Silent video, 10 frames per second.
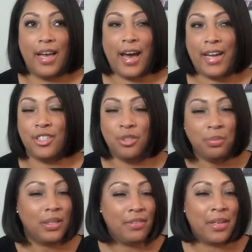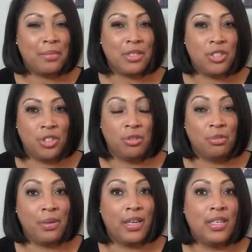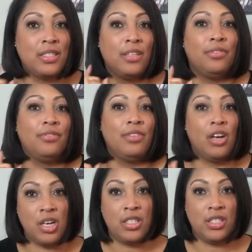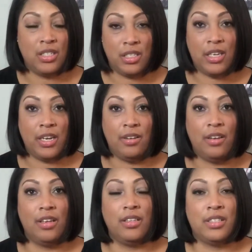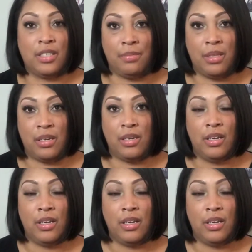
I do believe that was a joke, because if Austin said something